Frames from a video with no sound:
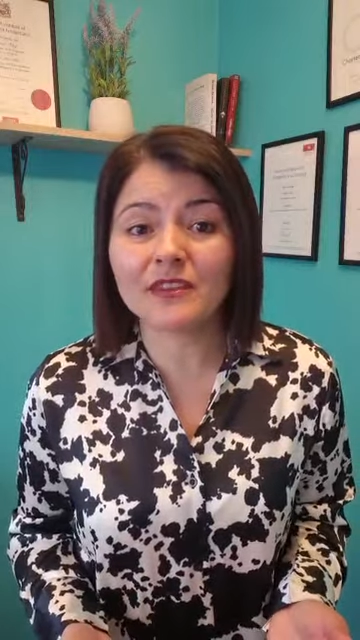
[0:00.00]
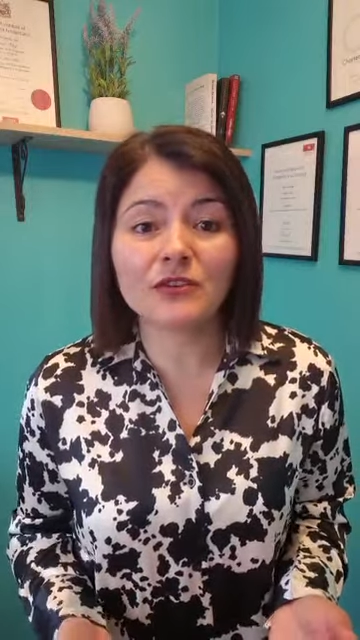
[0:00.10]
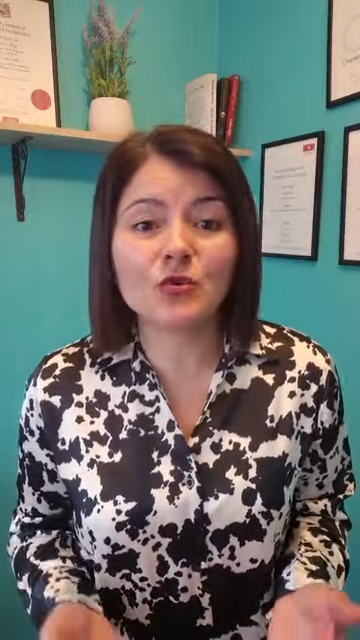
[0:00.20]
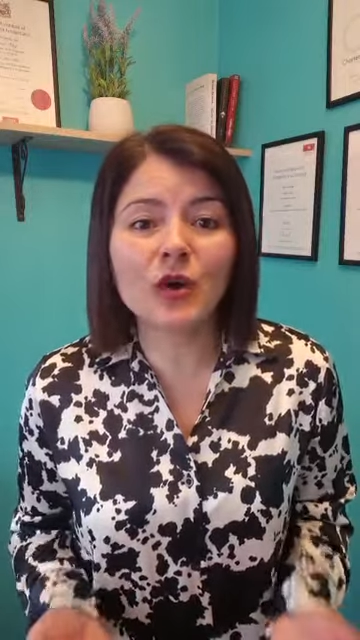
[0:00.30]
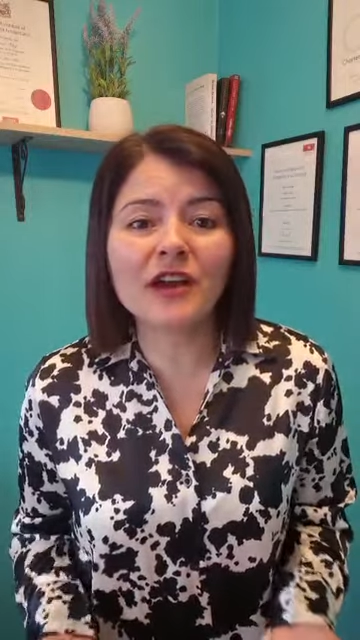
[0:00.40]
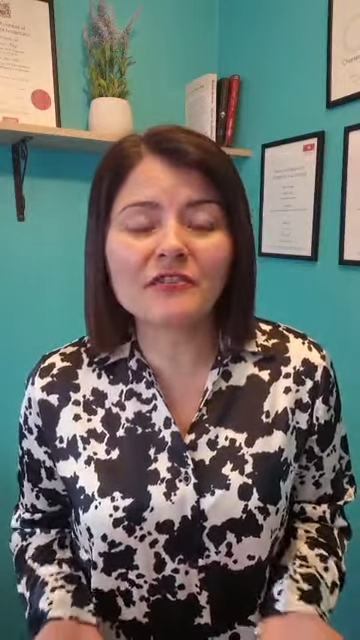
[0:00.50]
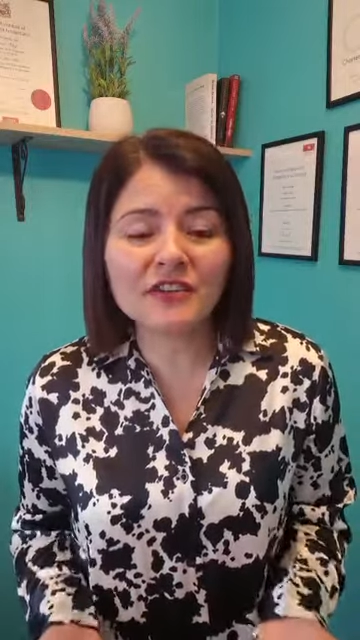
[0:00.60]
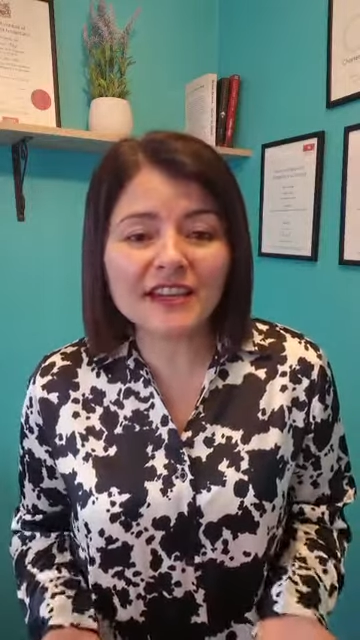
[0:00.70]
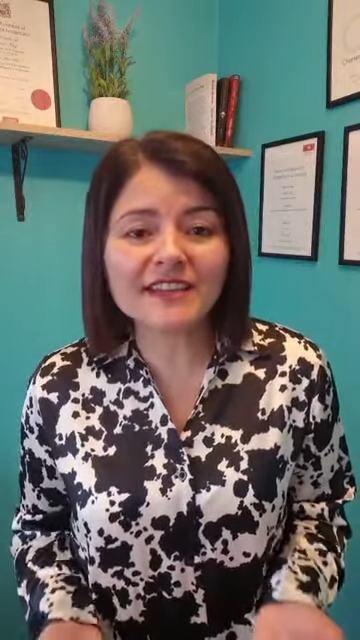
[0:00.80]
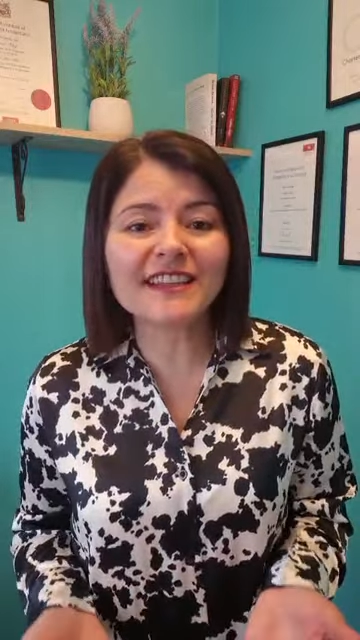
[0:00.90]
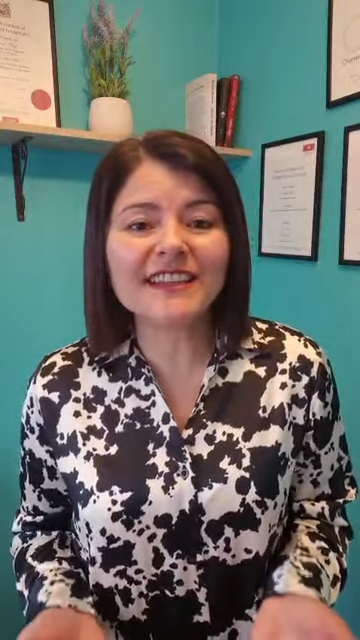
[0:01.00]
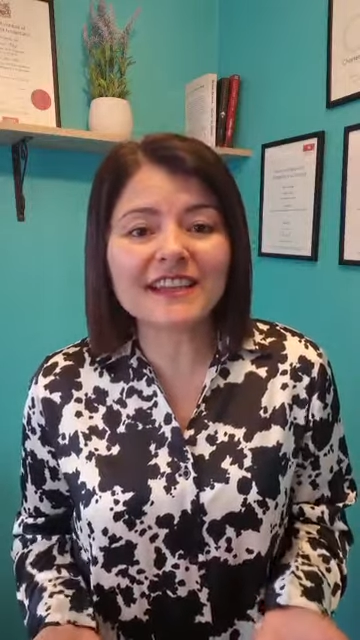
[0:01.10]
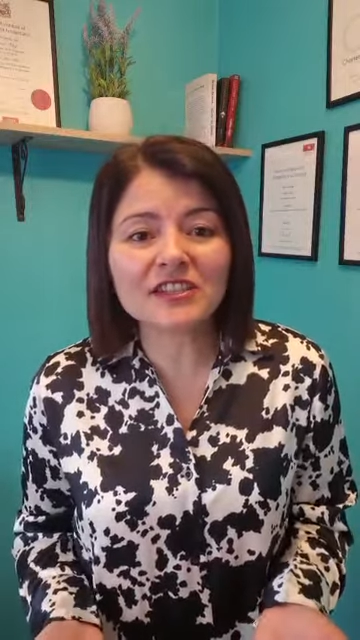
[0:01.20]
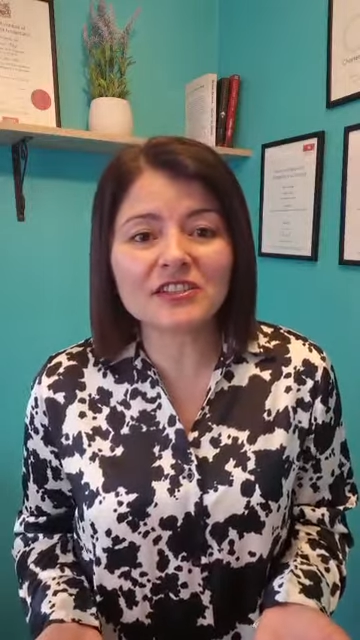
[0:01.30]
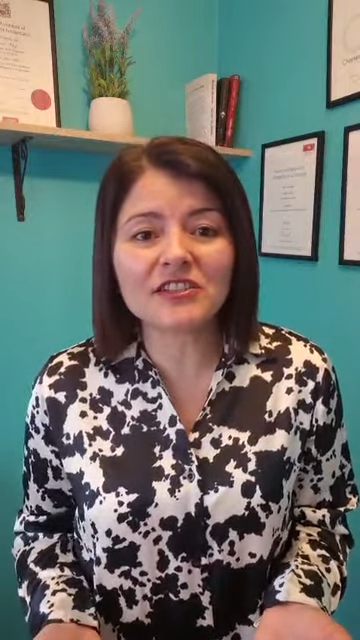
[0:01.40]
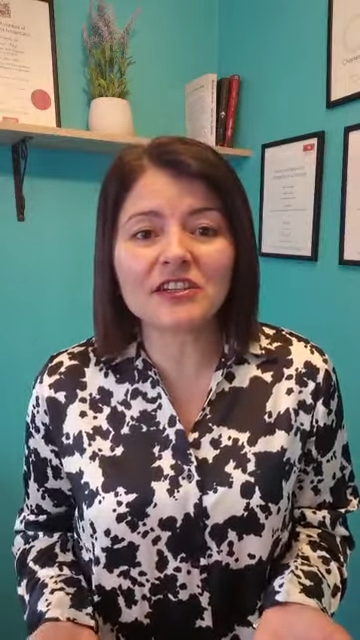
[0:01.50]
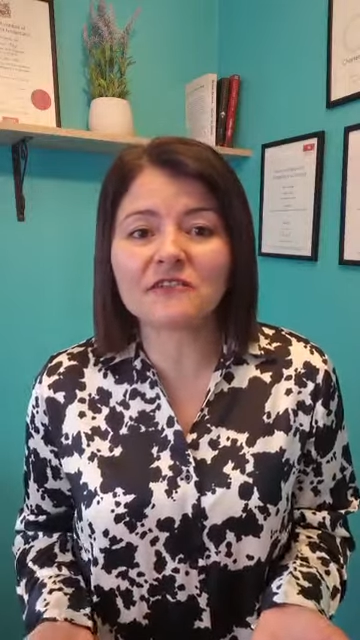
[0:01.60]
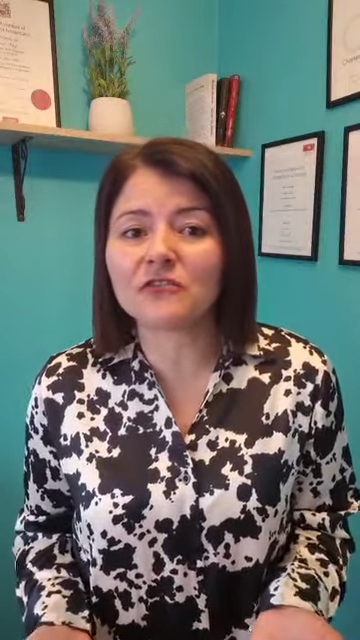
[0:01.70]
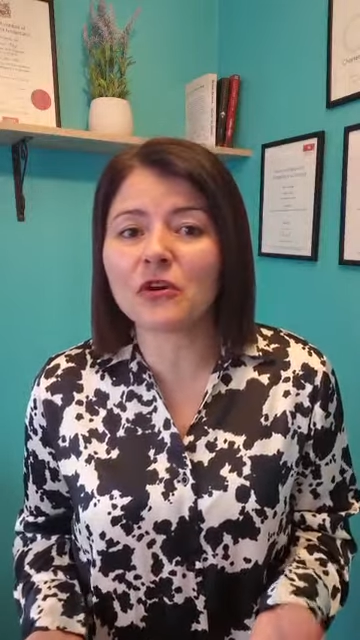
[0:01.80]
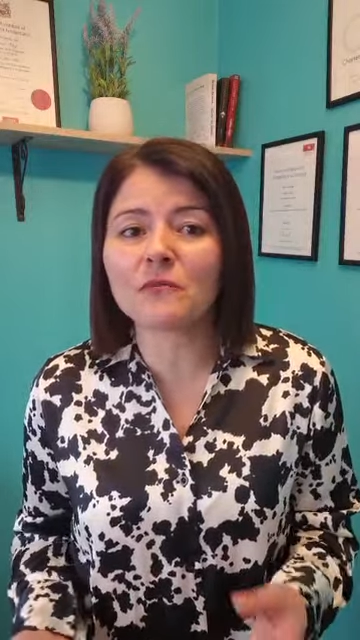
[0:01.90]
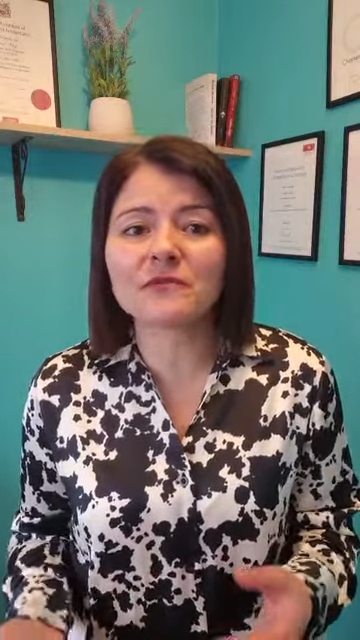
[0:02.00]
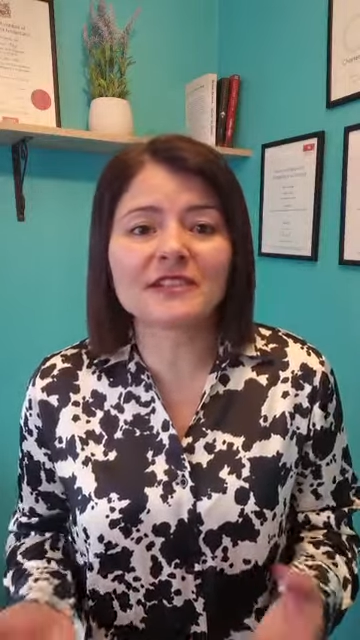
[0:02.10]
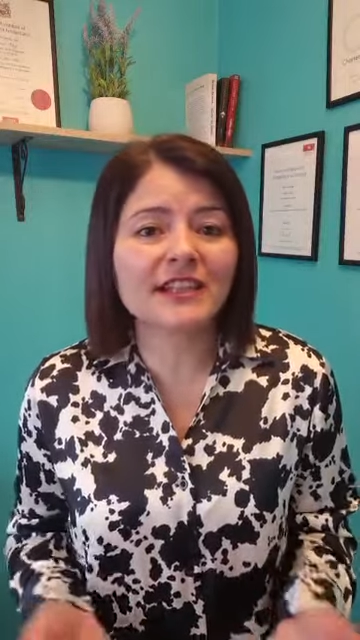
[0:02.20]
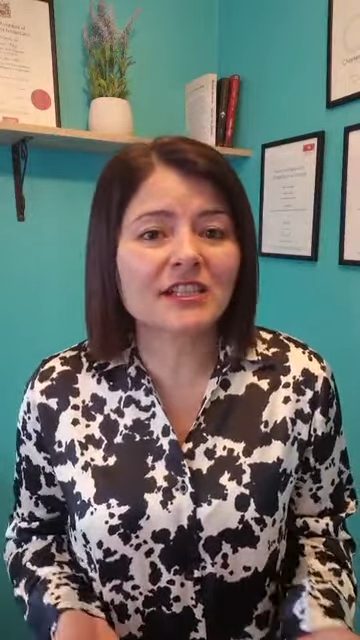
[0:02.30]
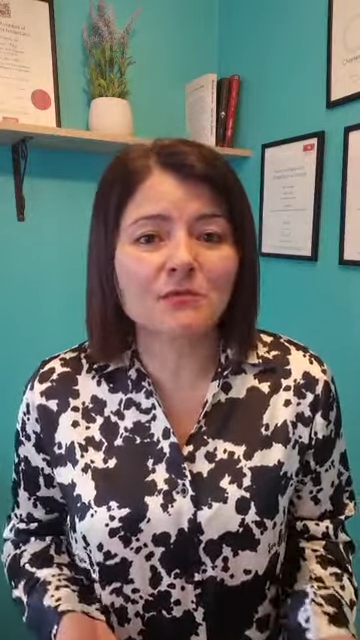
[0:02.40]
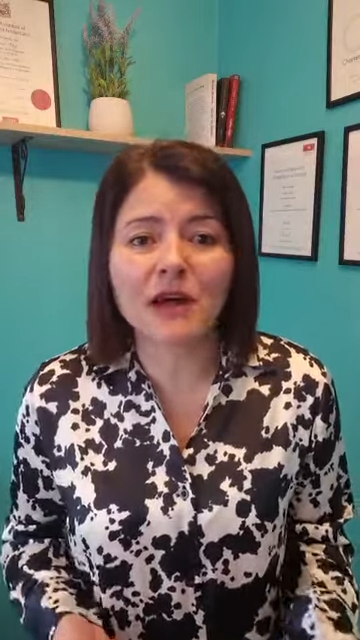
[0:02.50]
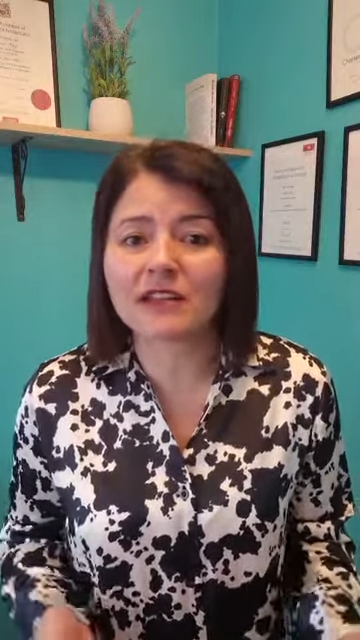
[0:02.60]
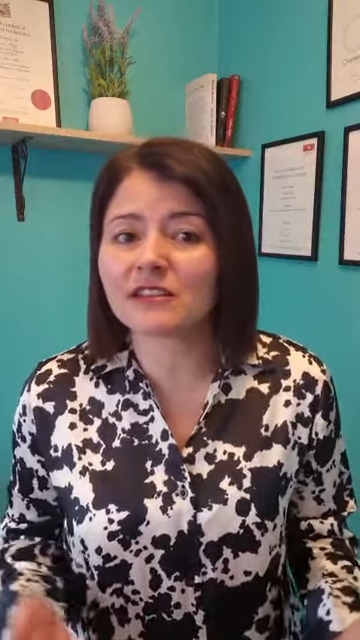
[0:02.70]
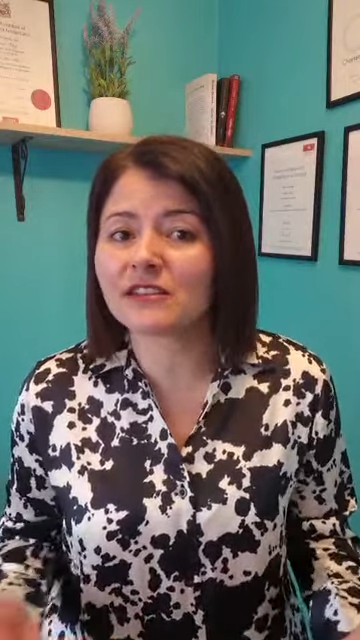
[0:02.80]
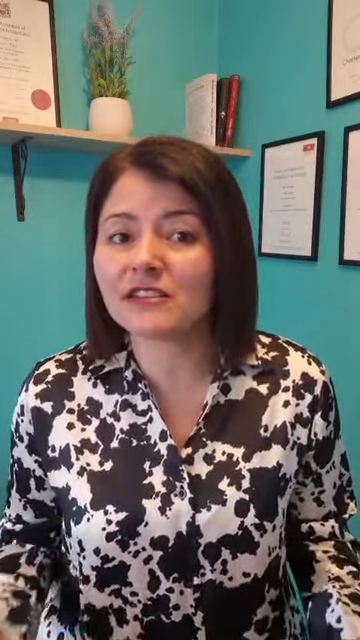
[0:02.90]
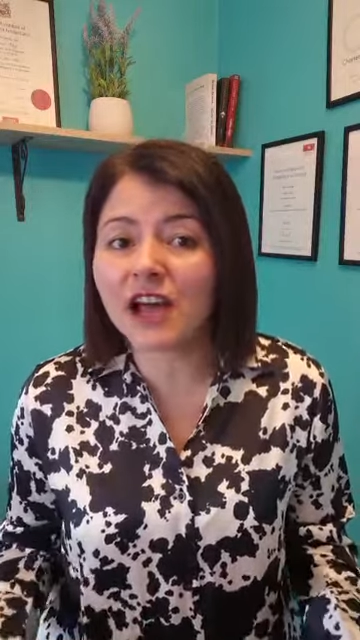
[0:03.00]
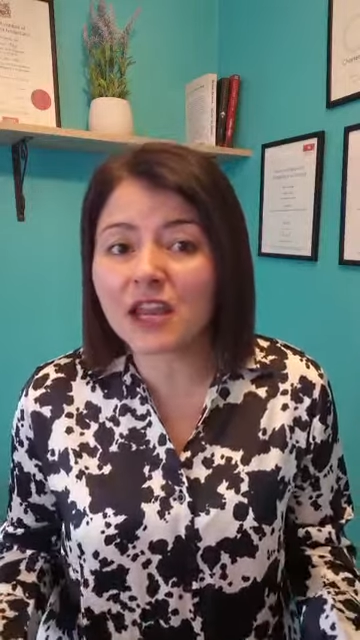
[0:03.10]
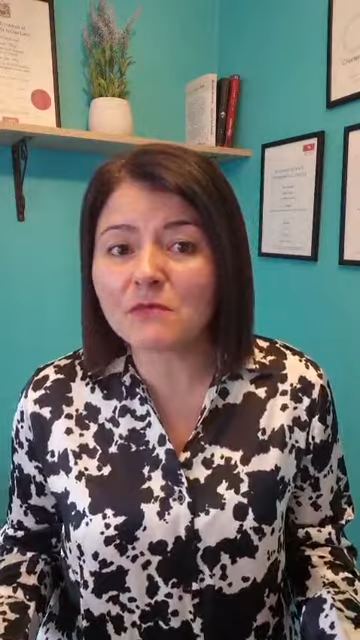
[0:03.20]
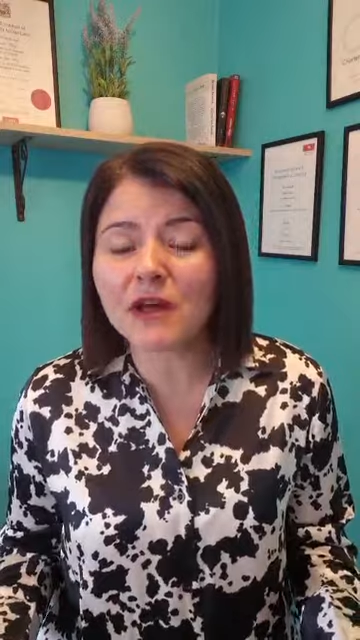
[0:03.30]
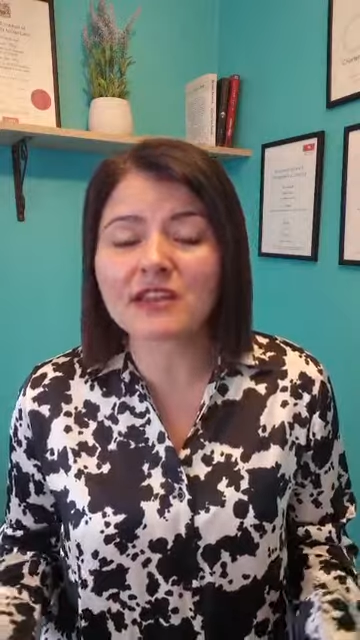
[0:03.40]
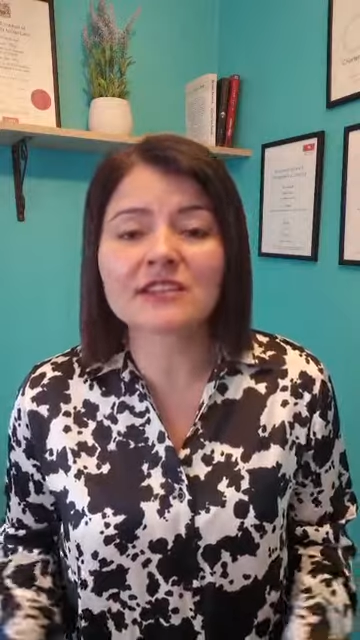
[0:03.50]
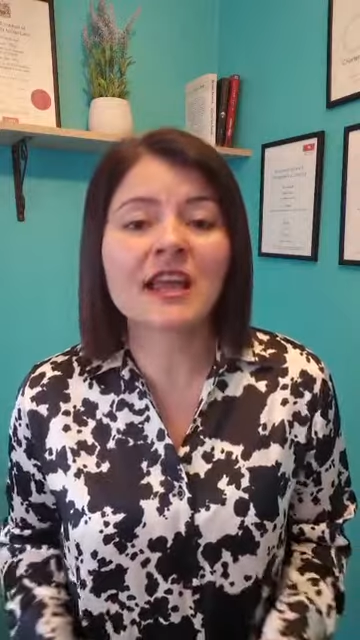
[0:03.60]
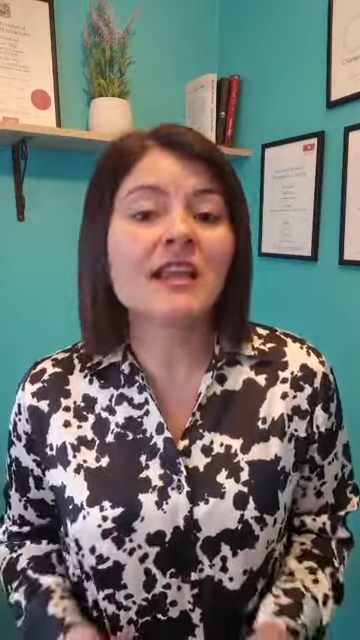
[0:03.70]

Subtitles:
you are reading history from 6 months, 9 months,